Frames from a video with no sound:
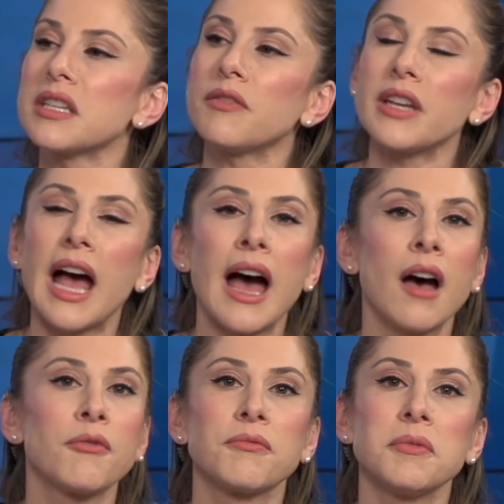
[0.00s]
even
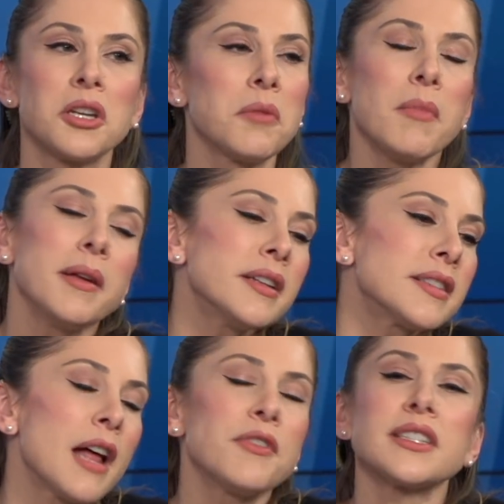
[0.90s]
have, you know, he
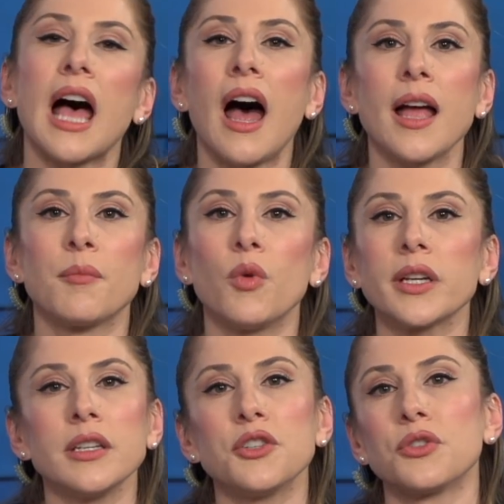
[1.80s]
doesn't have the time. What
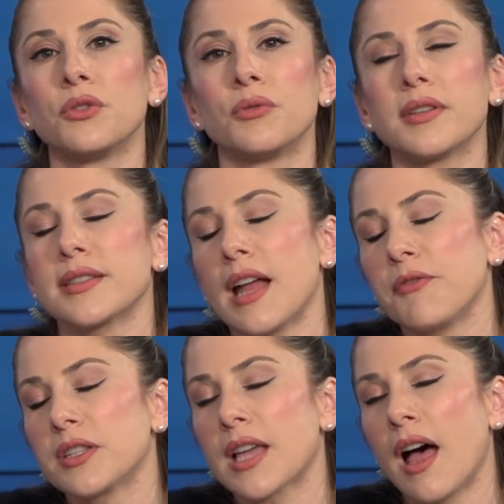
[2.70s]
can he do? He doesn't have
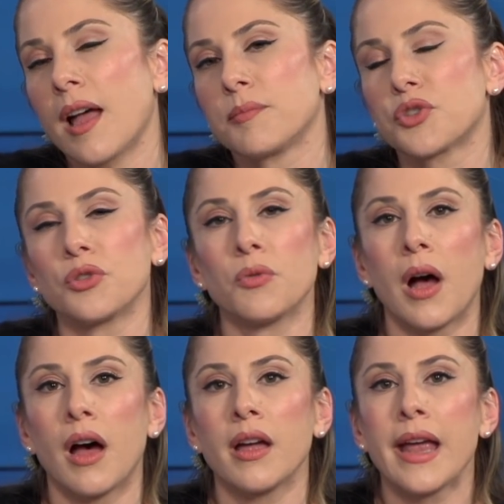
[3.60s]
the time to
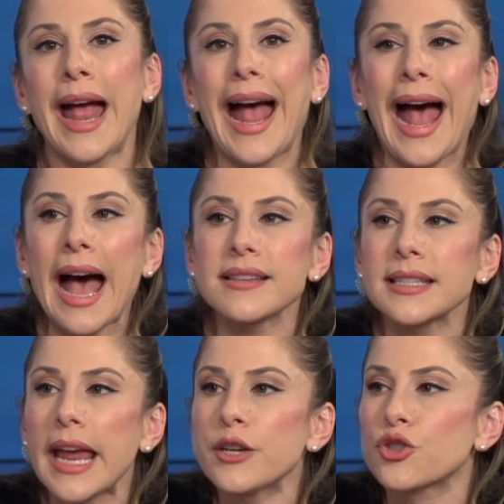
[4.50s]
uh, ask
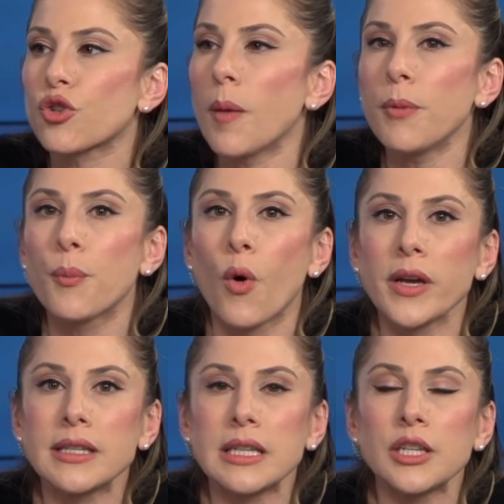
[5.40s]
a Trump
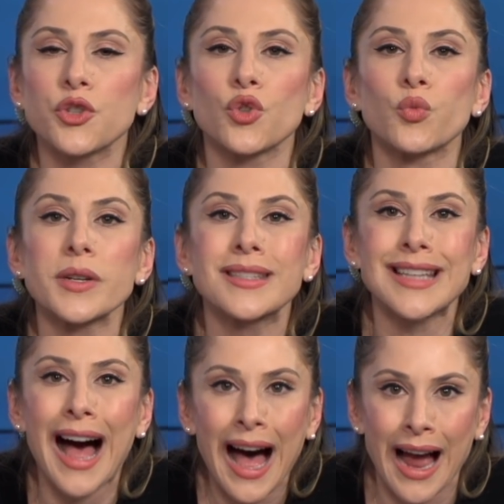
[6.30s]
appointee to
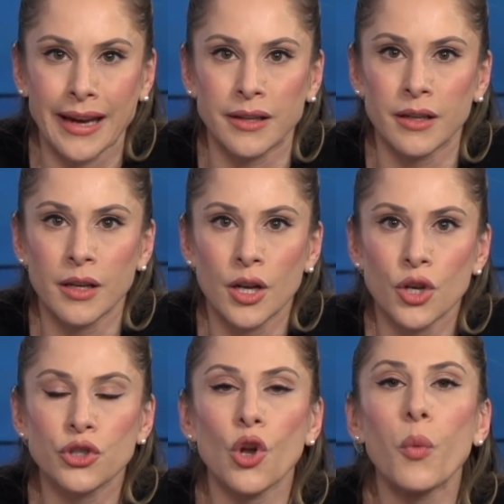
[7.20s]
resign
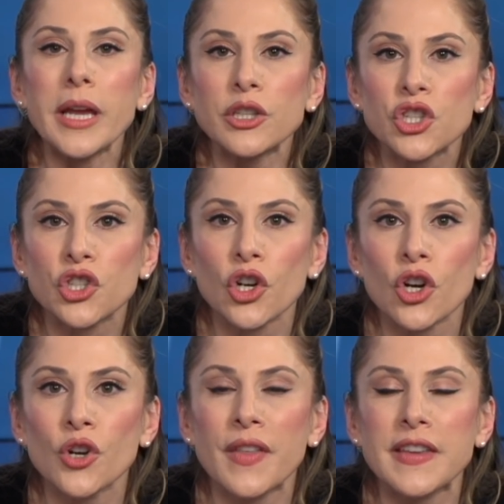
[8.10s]
so we
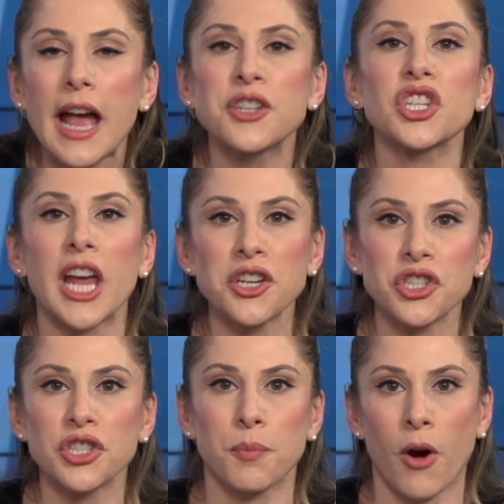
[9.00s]
ensure that the
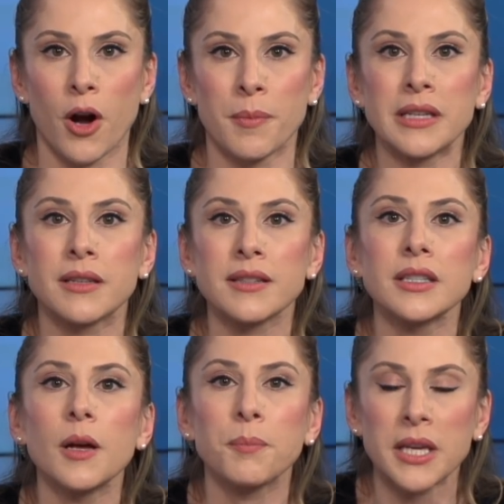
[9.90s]
education department
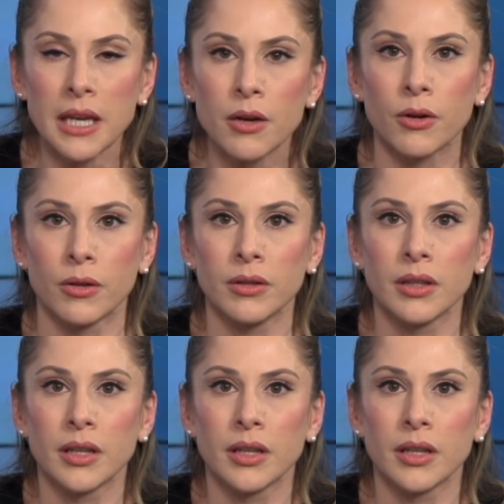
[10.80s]
doesn't appeal